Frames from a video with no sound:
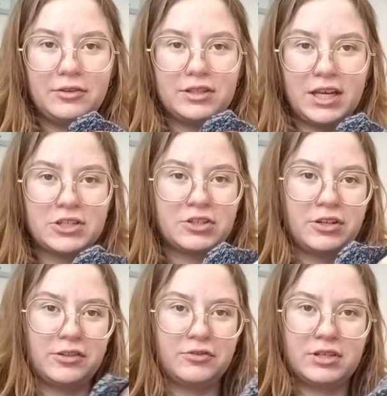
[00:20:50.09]
your tension
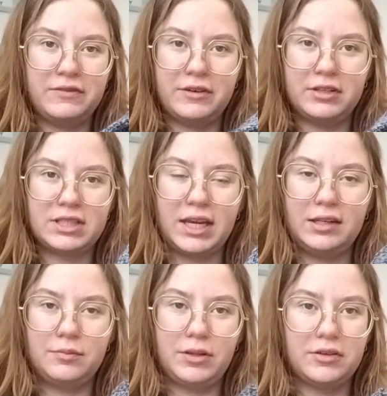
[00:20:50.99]
is usually very
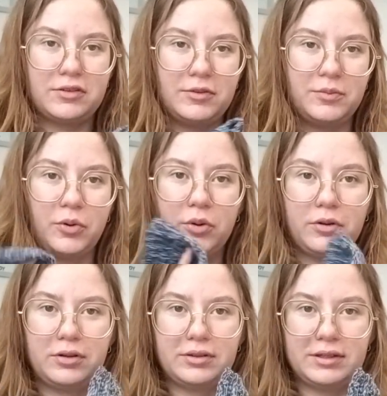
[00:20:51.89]
tight because you
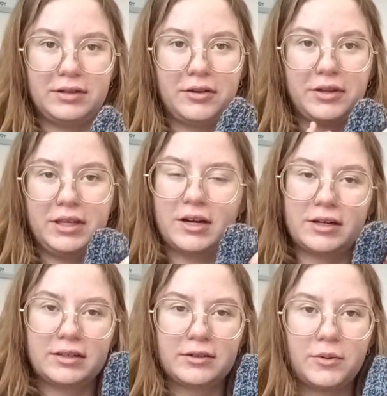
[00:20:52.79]
pull on the
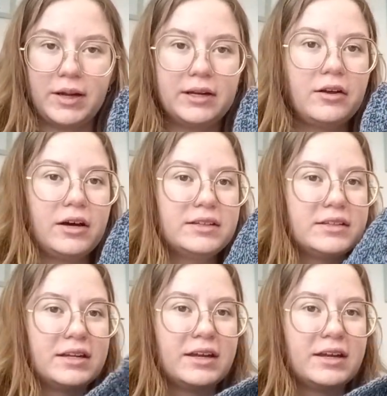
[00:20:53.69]
yarn quite a lot.